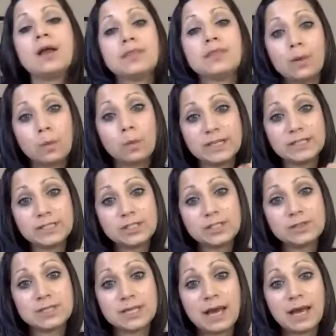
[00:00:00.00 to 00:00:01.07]
that once
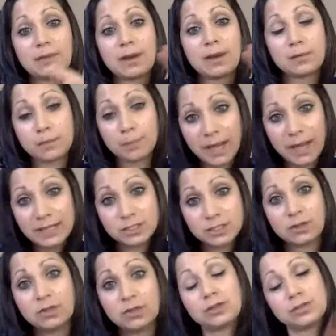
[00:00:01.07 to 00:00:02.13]
you send out that
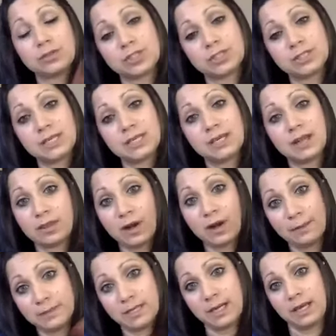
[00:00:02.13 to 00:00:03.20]
reminder, you should see another
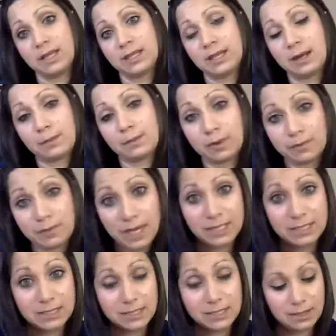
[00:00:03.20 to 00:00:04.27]
uptick in the number of
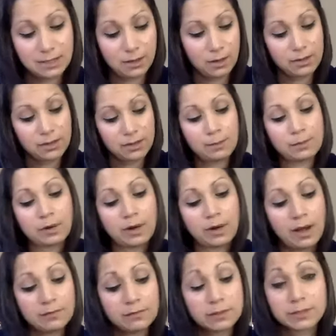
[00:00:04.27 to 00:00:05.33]
cases or the number
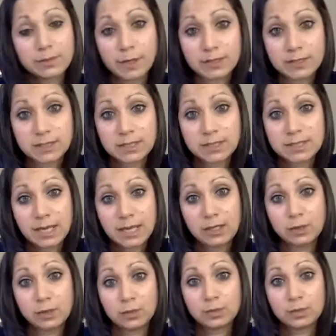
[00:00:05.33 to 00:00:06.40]
of responses that
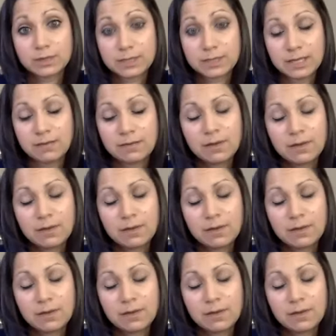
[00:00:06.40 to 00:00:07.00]
you receive.